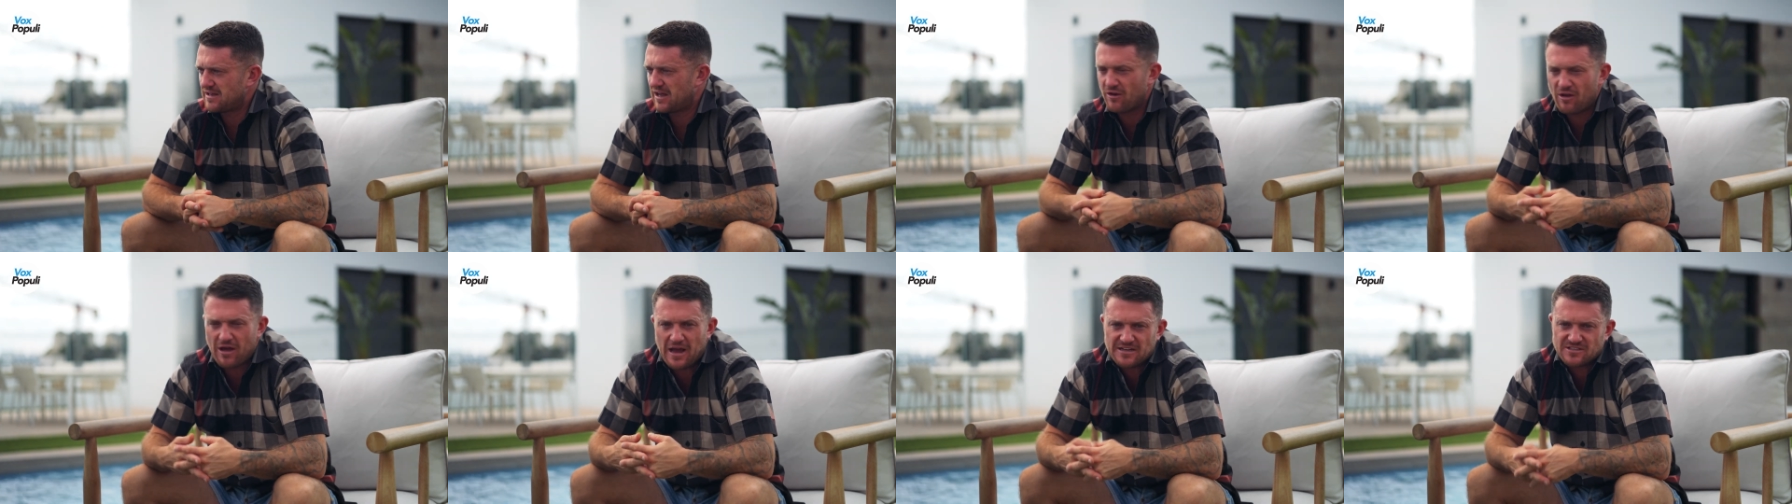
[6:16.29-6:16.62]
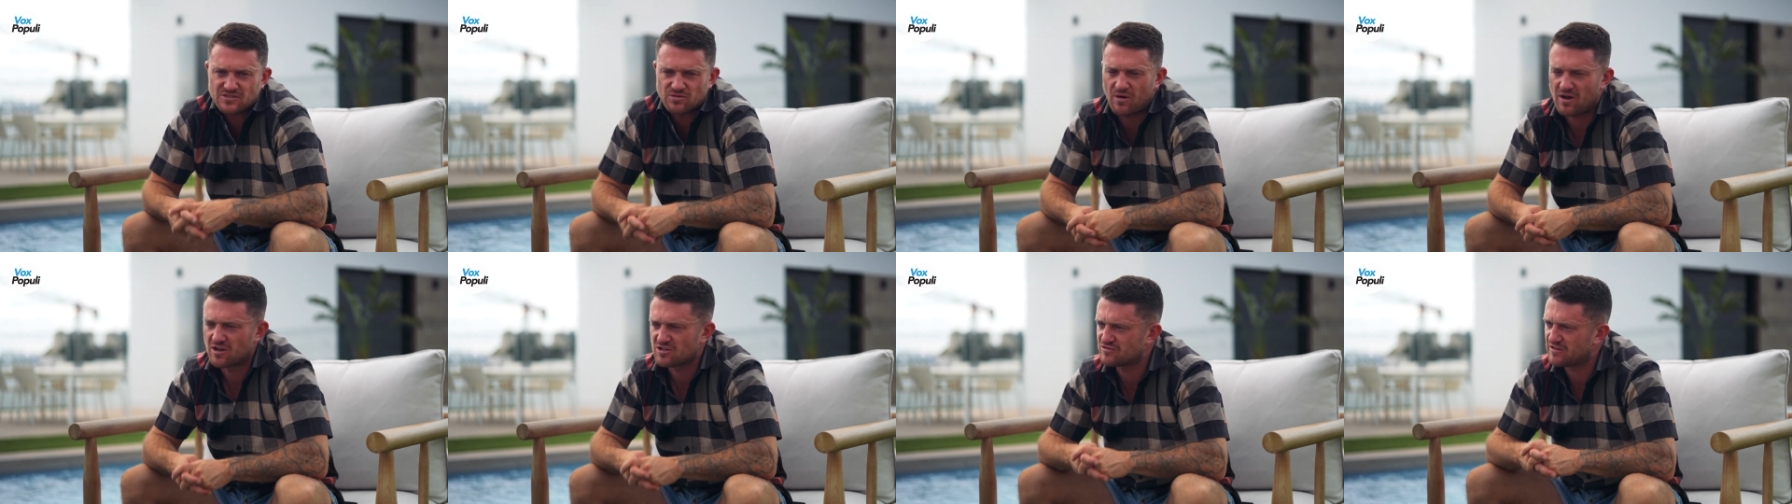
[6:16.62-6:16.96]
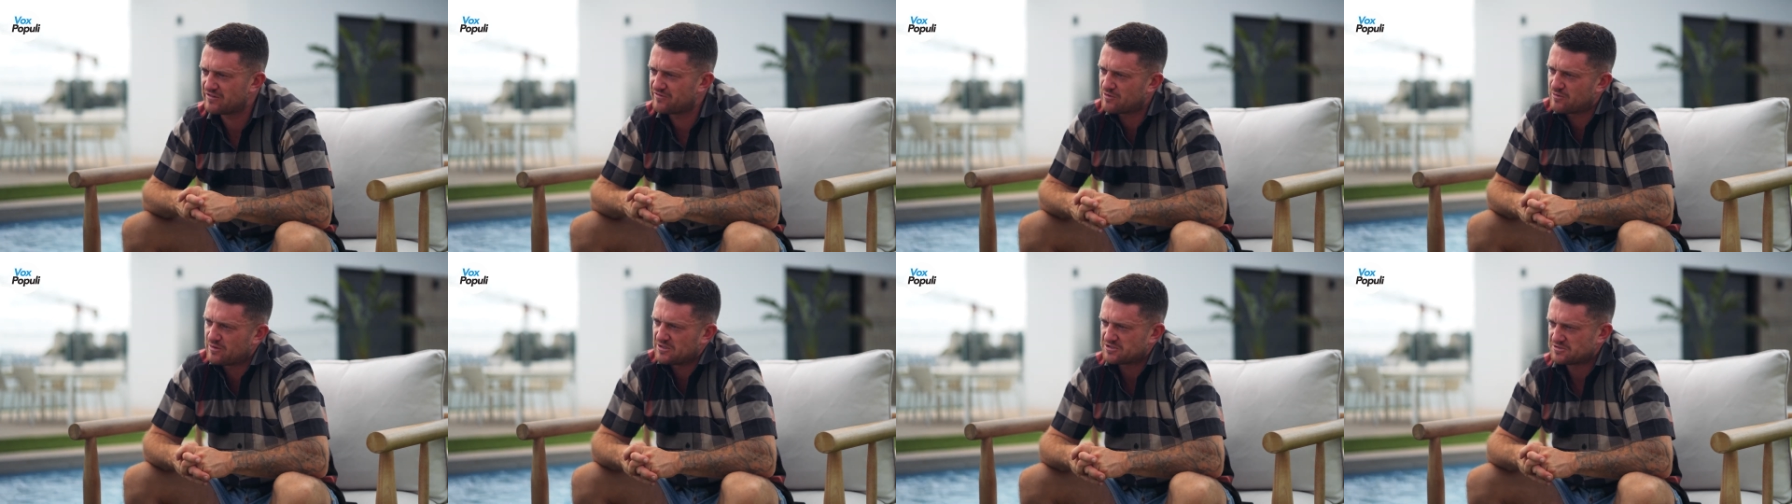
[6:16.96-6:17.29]
And I had to
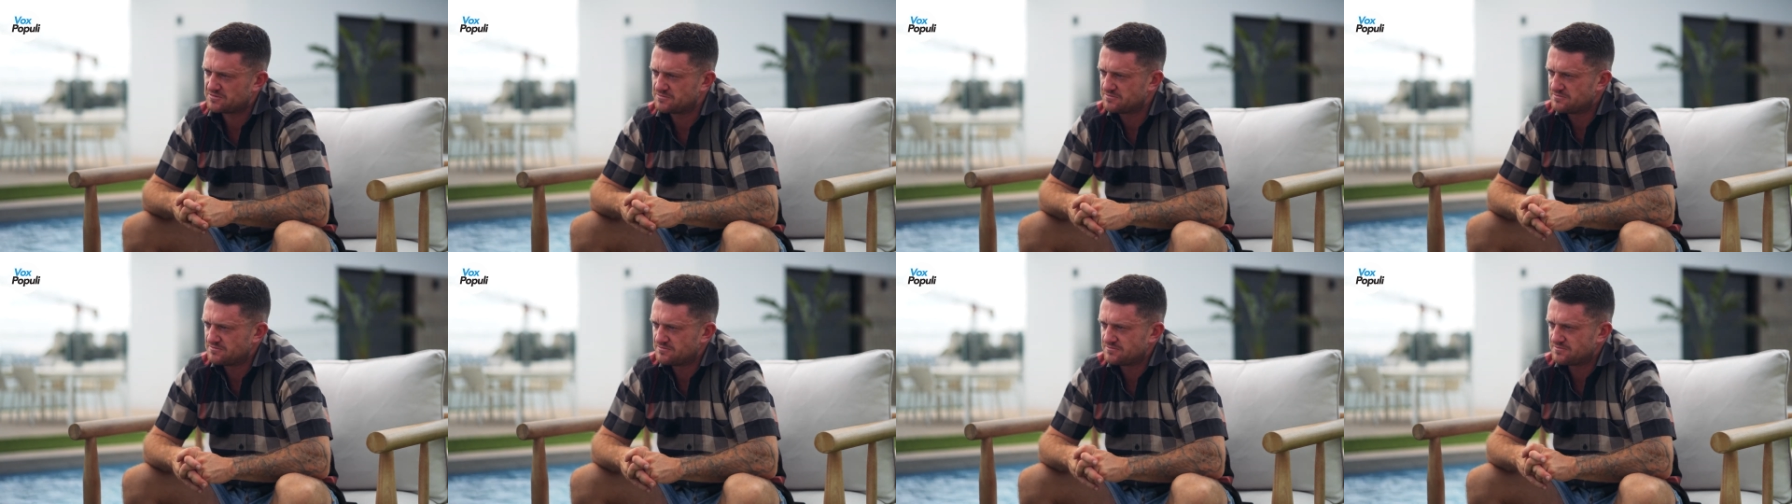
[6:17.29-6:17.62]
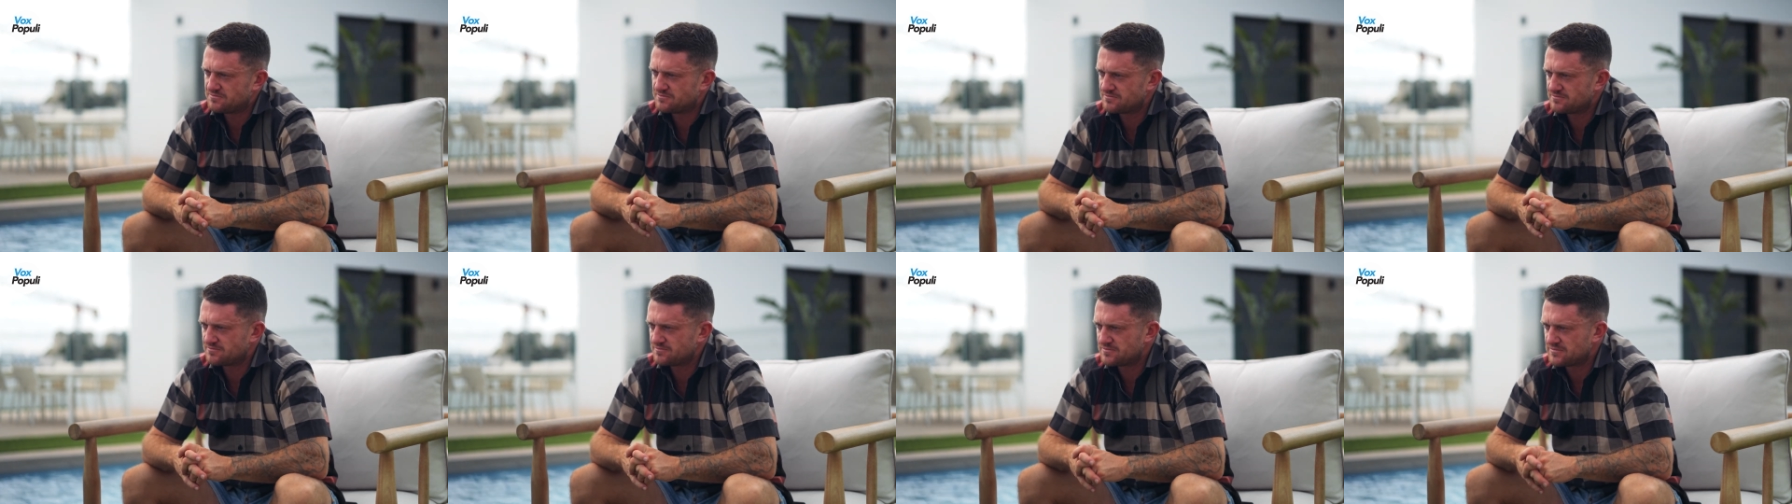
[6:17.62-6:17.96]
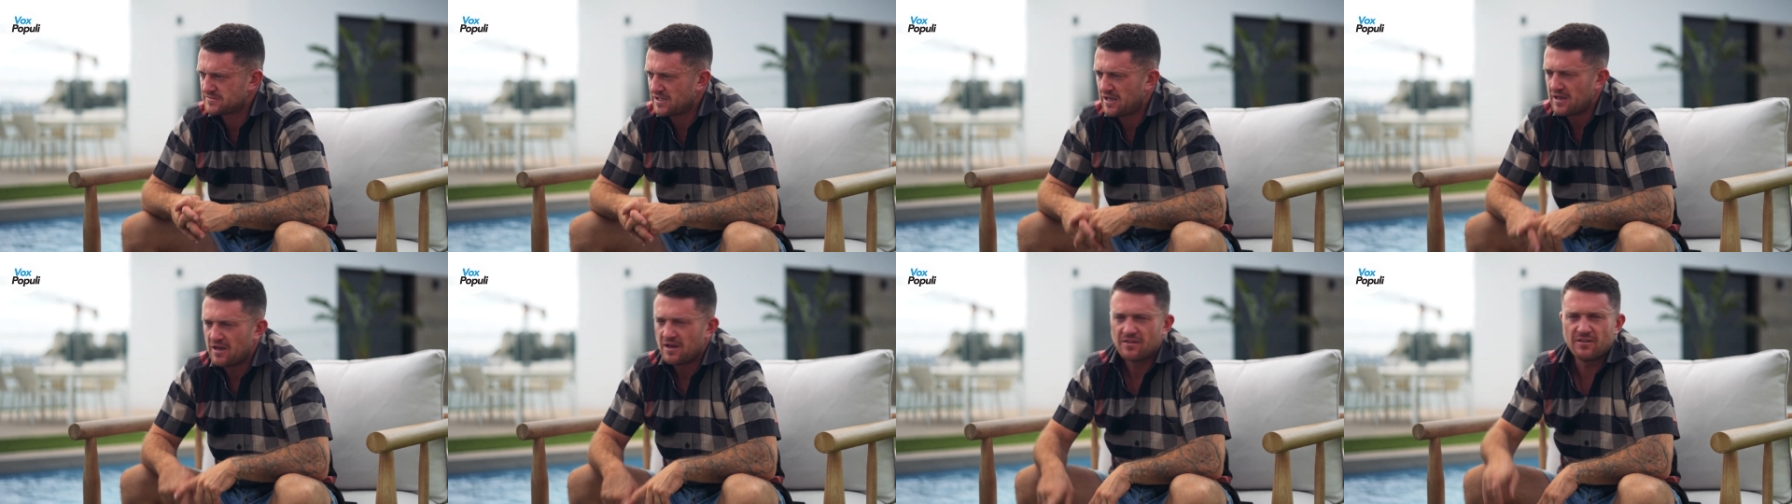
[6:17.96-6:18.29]
answer every question.
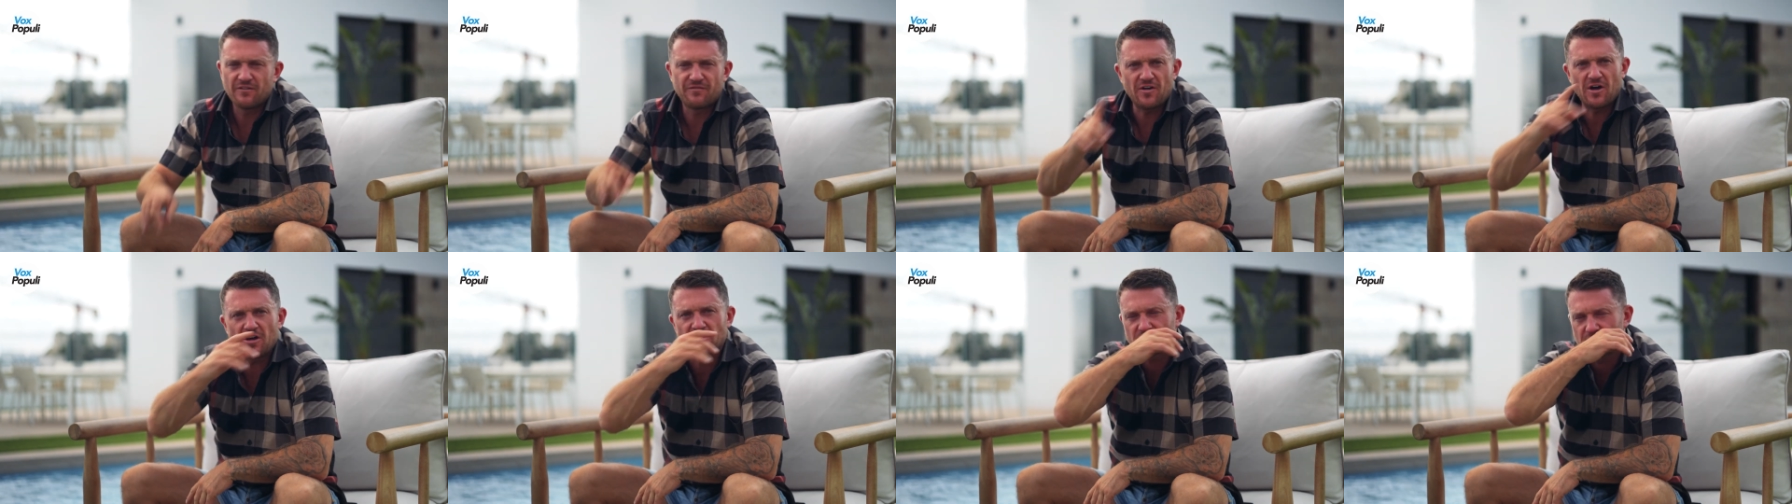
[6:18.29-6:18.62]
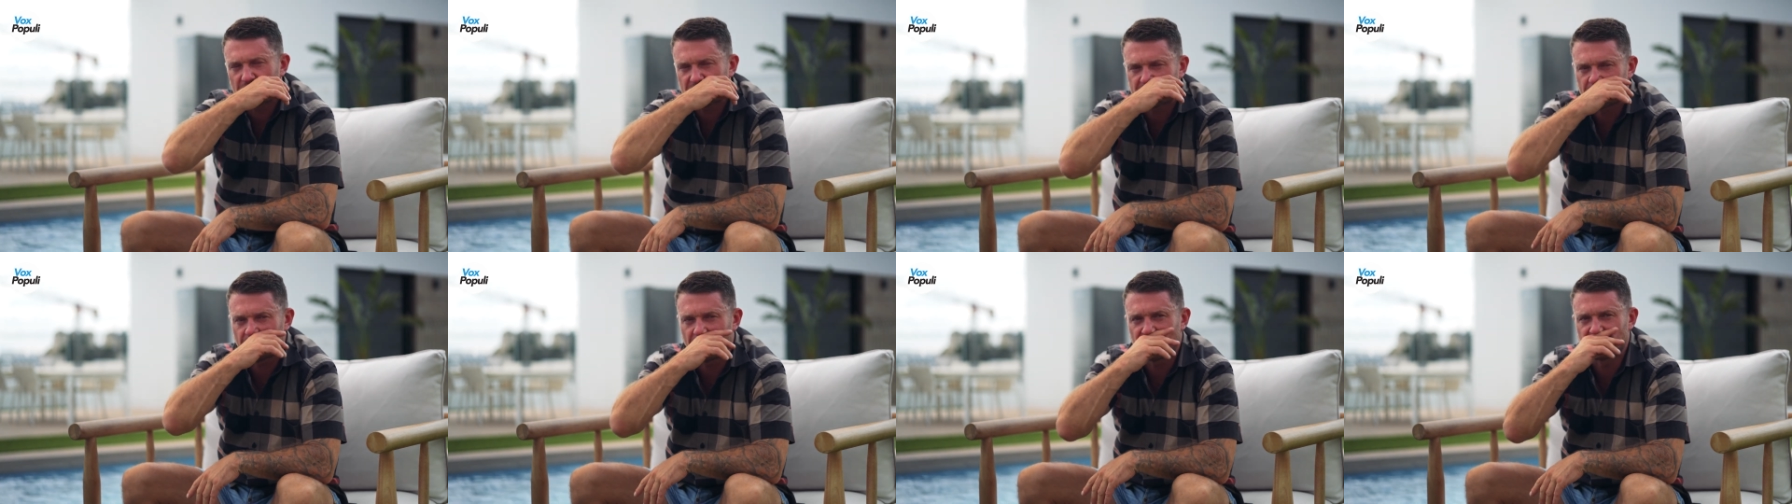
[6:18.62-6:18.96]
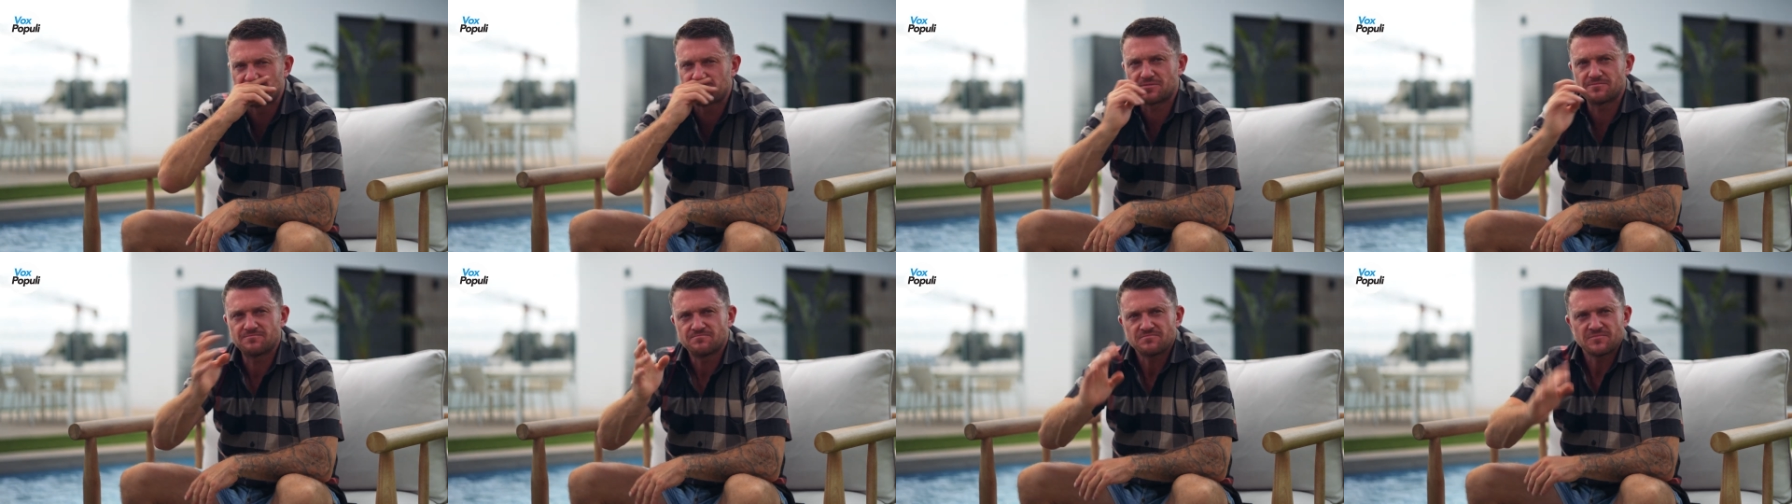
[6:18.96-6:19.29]
The first question
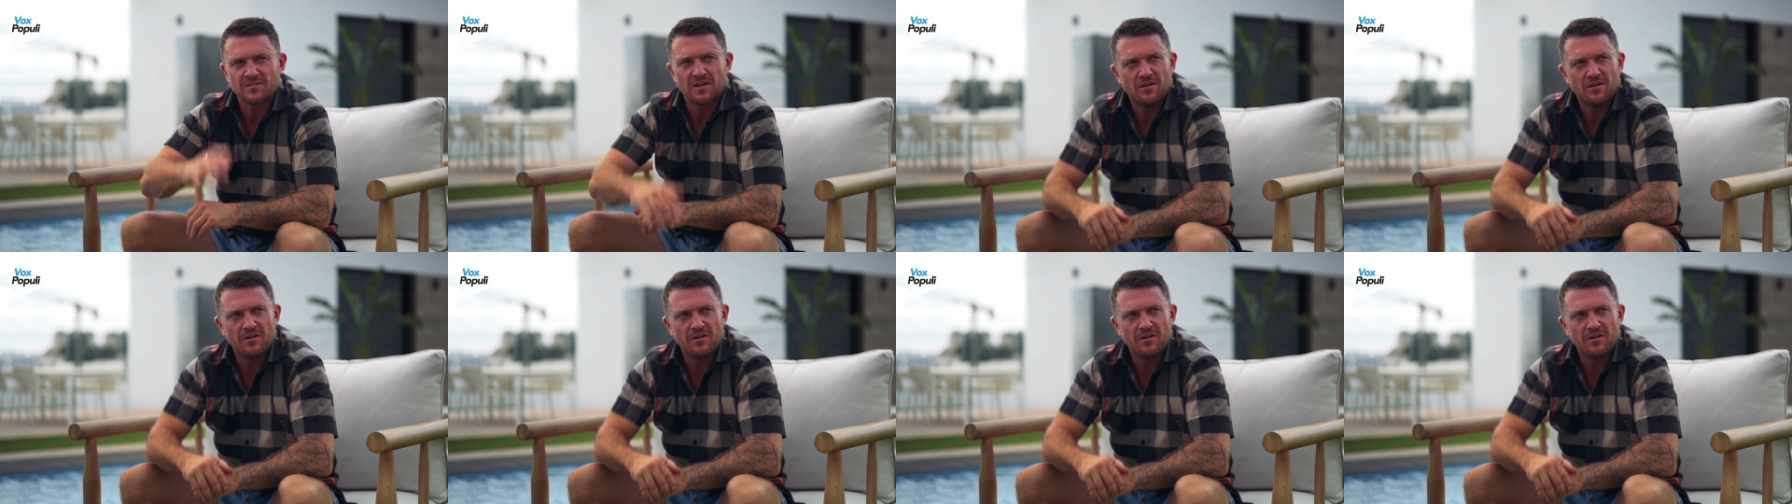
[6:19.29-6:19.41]
was,